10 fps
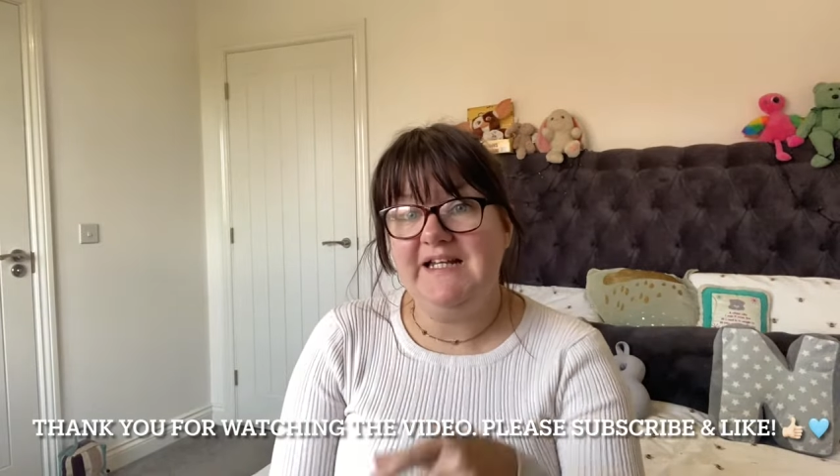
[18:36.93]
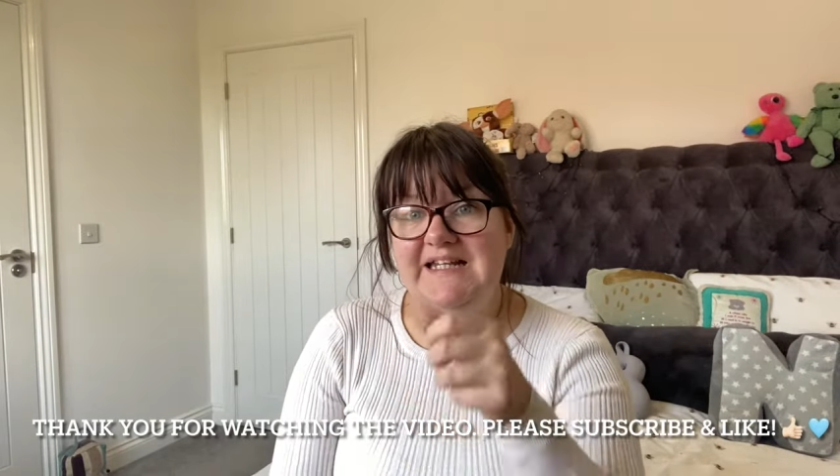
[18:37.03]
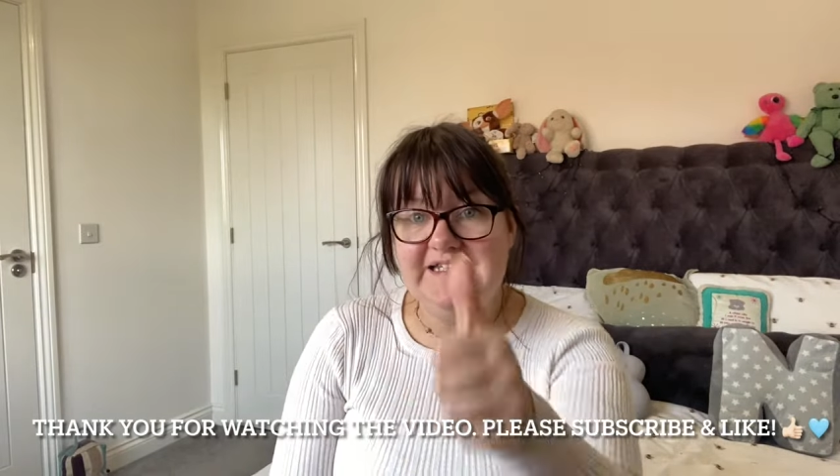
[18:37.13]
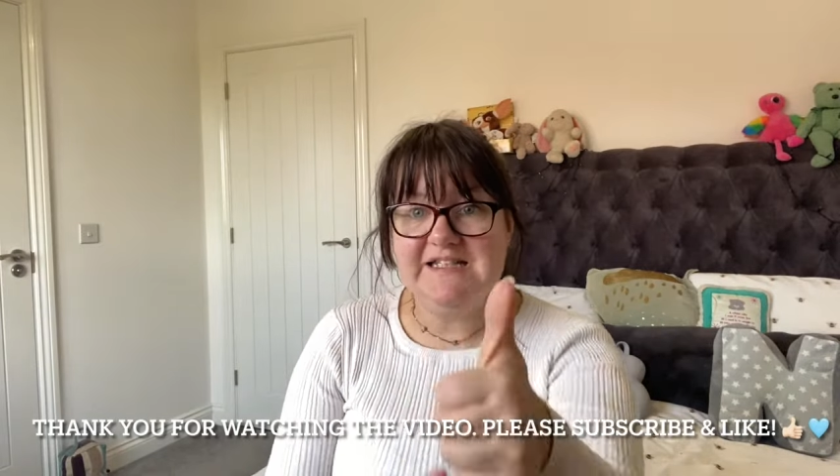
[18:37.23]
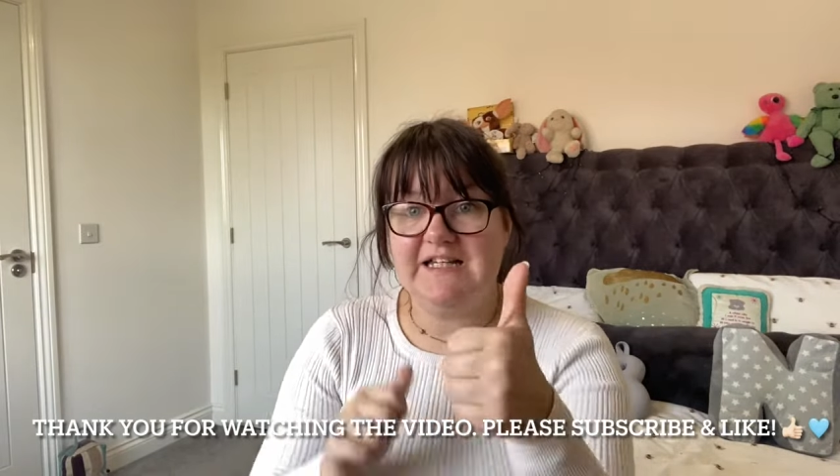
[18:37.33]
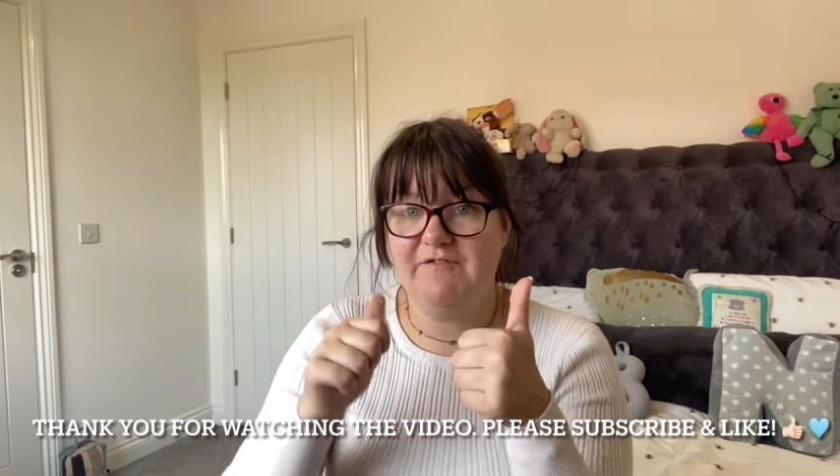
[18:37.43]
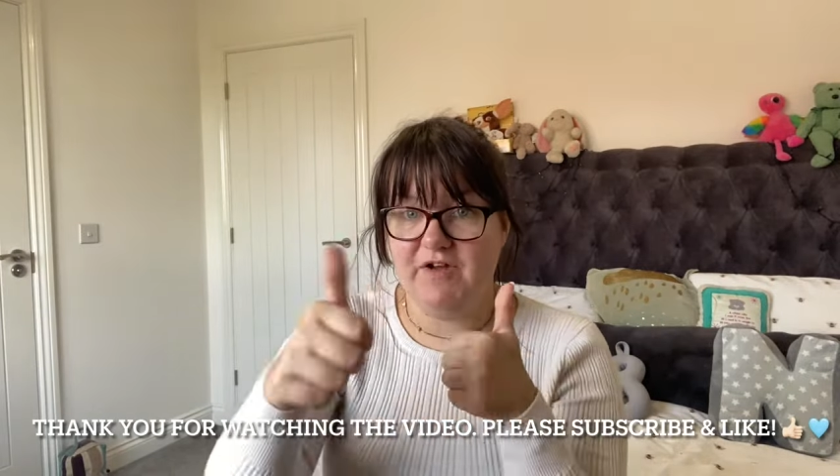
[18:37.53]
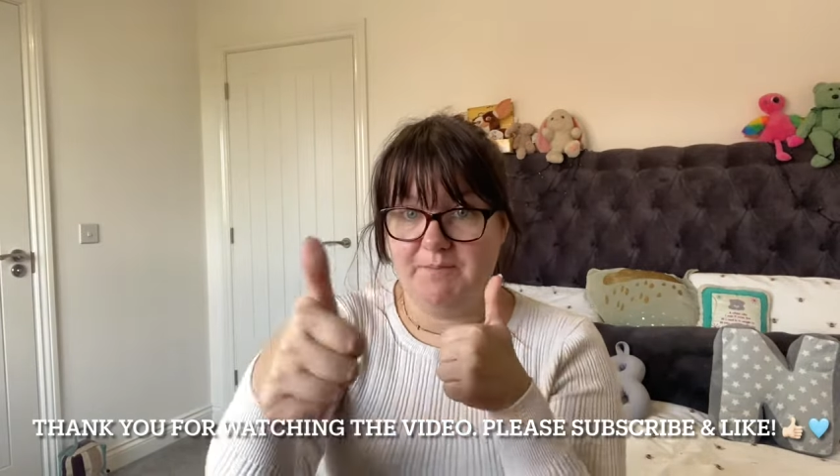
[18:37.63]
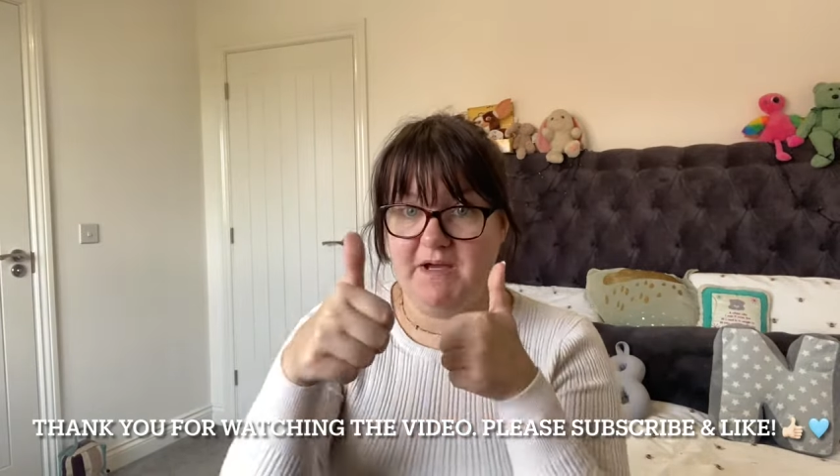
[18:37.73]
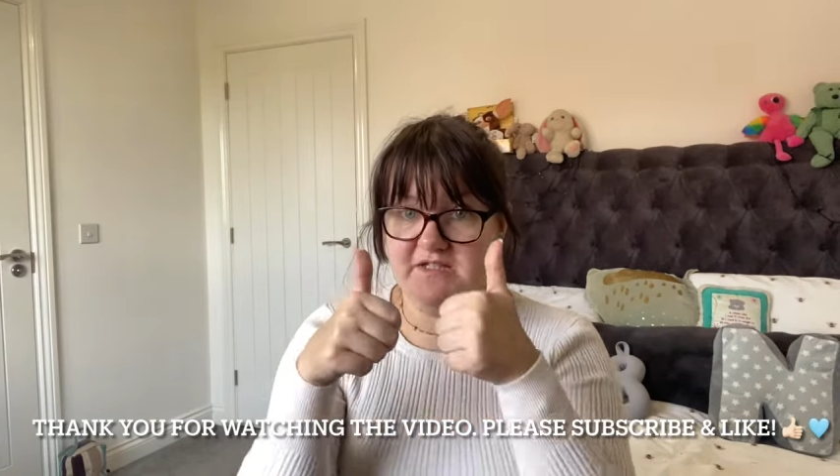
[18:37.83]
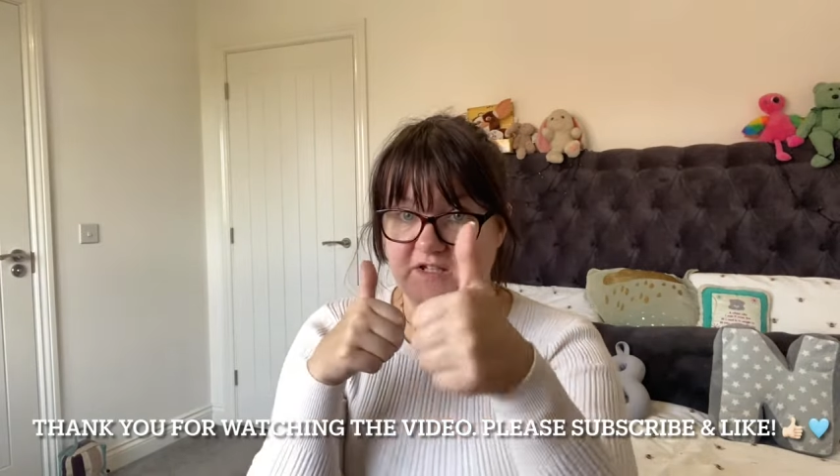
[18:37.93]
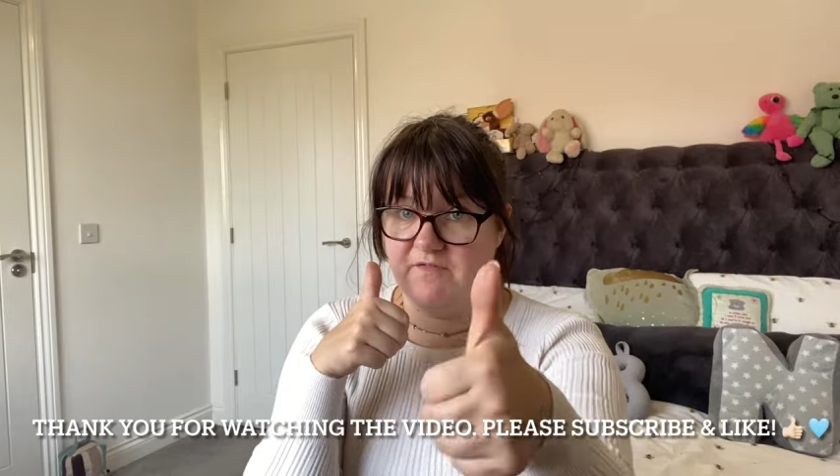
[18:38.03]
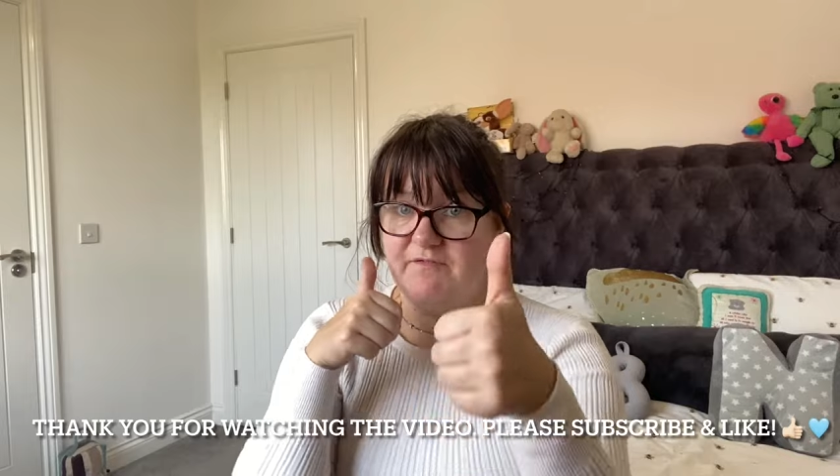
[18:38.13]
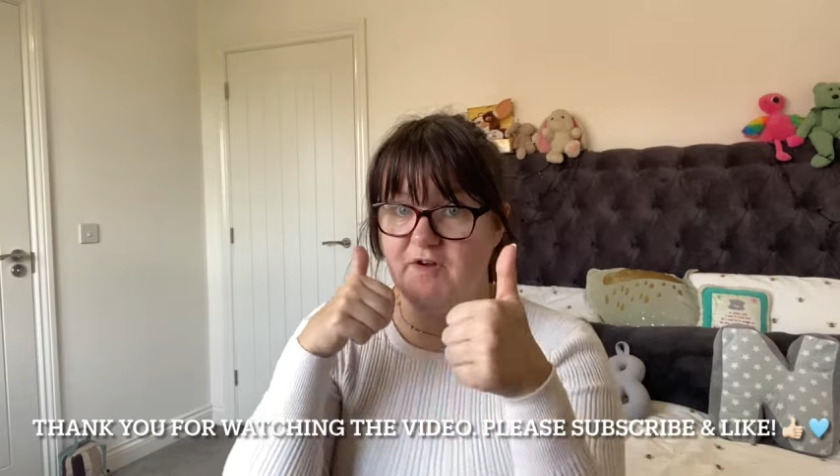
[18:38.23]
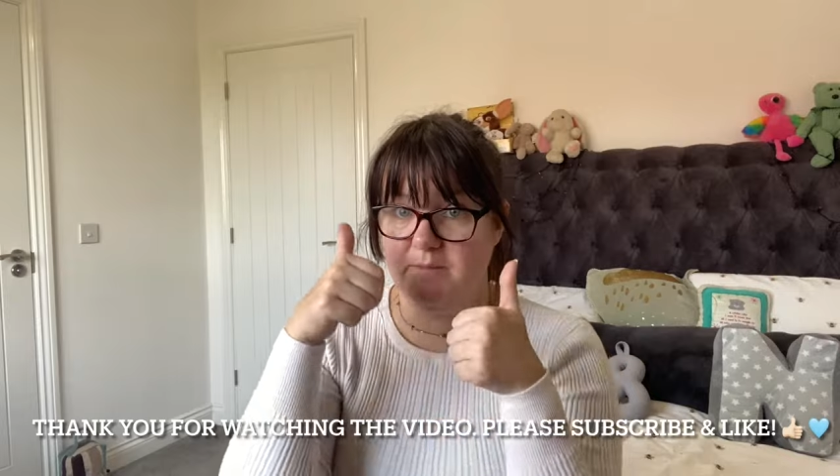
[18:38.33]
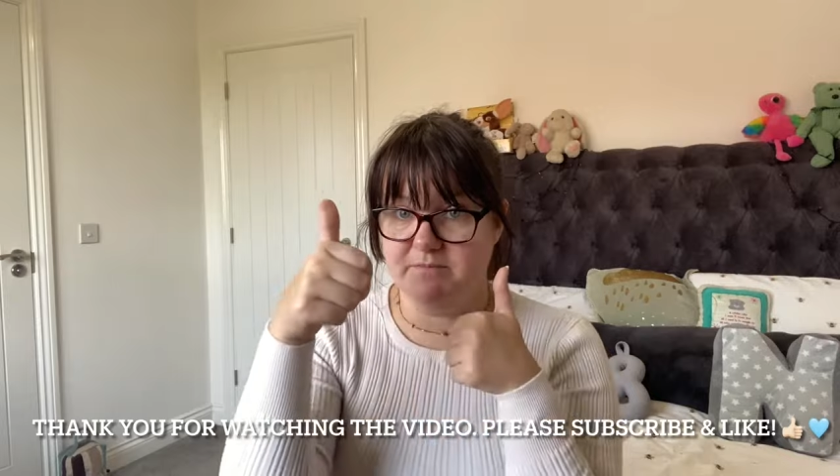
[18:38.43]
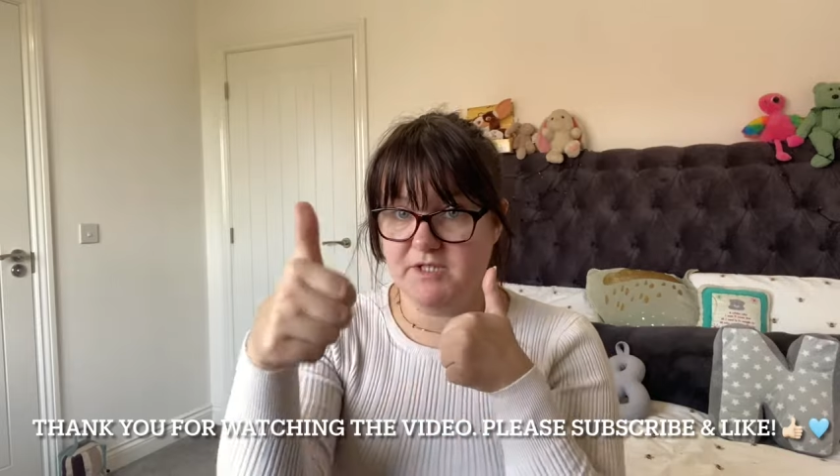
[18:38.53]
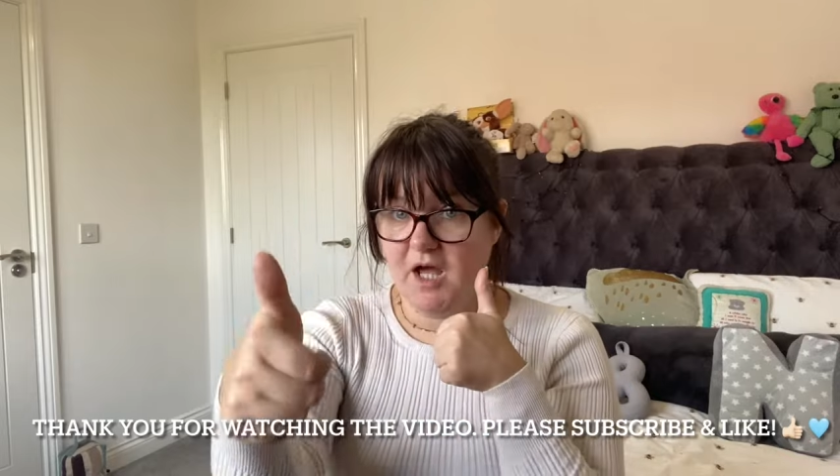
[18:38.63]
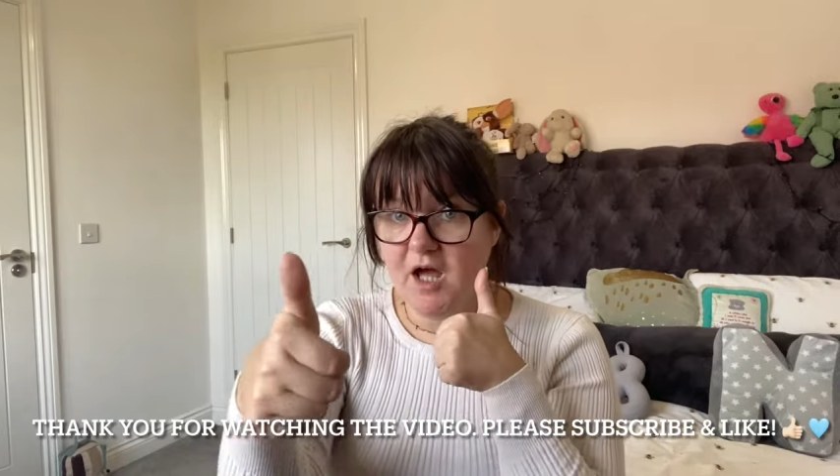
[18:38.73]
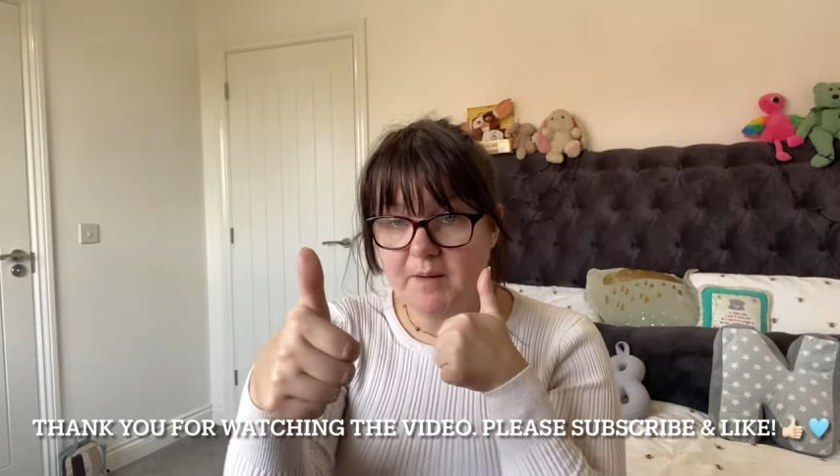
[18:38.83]
please give it a massive
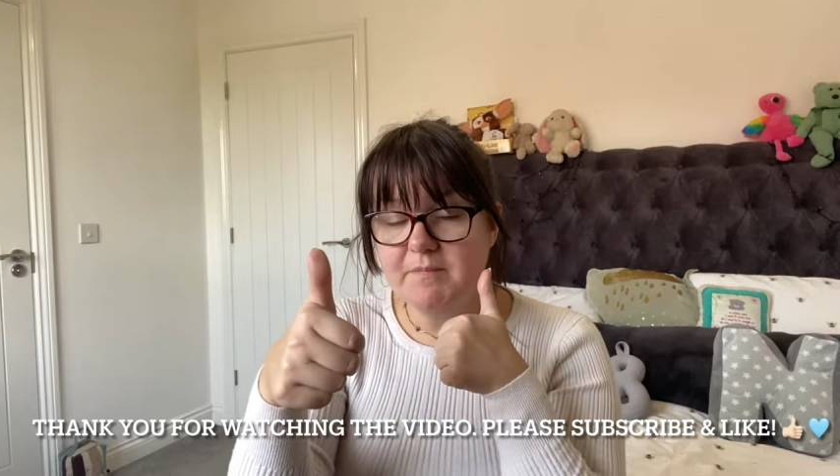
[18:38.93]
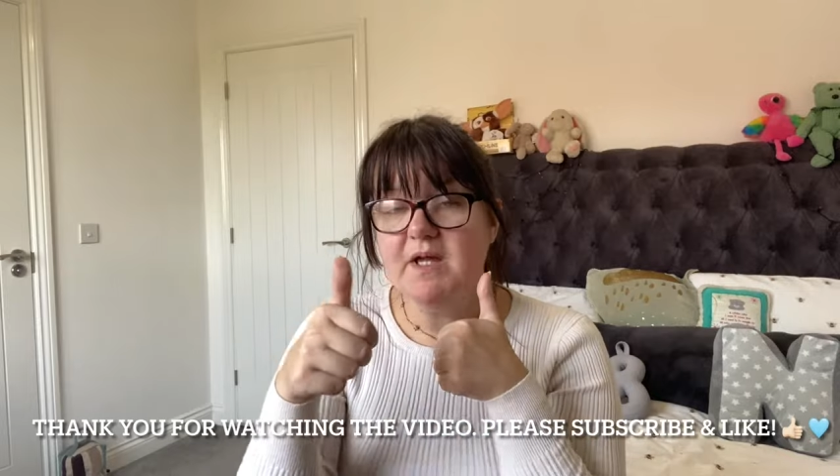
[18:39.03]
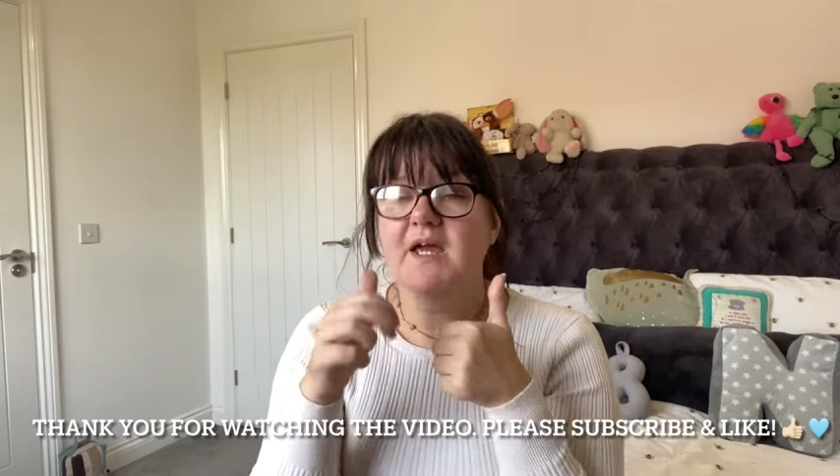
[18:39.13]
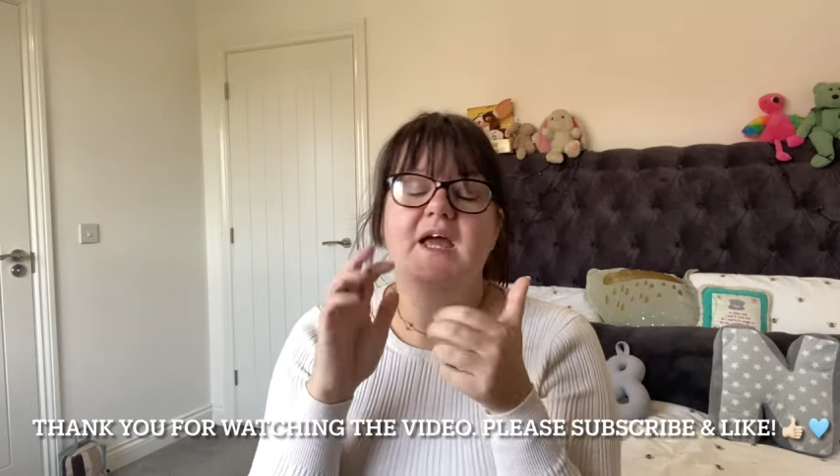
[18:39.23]
thumbs up.